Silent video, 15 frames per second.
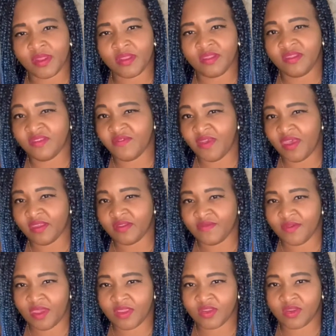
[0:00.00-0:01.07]
of these fast
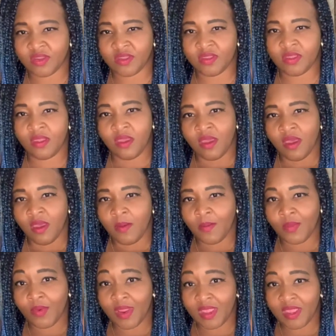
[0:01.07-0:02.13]
fashion
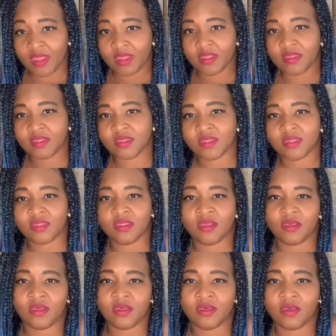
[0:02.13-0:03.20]
brands.
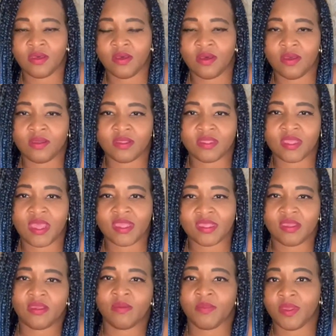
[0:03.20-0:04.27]
The
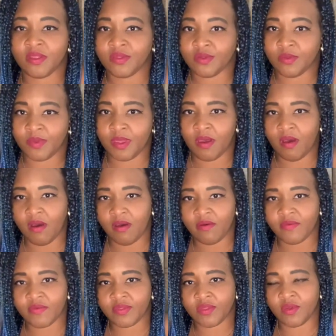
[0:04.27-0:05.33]
sizing can be a little bit off.
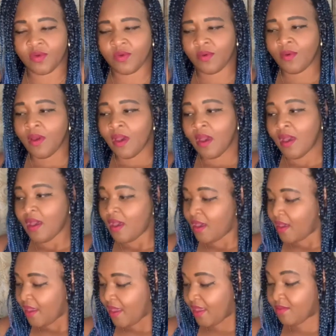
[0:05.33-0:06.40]
So
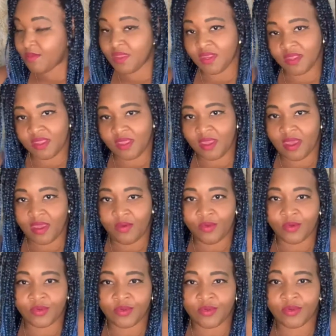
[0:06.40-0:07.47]
admittedly, I
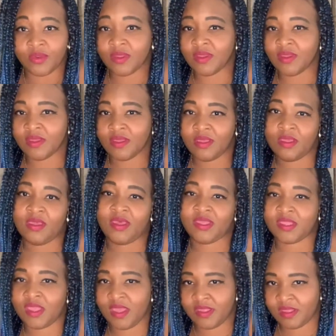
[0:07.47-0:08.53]
ordered a
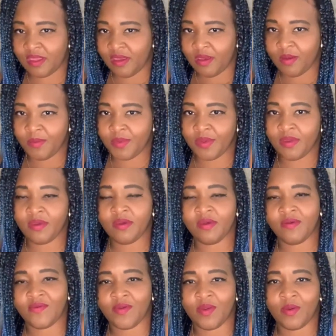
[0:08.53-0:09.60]
size up
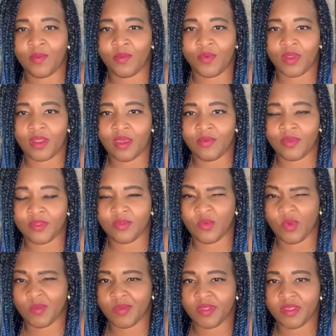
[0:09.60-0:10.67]
from what I would
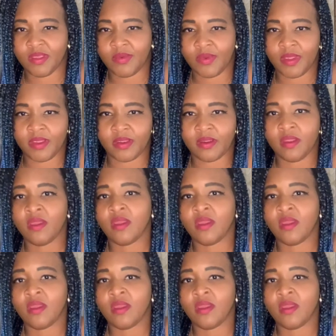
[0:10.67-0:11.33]
normally wear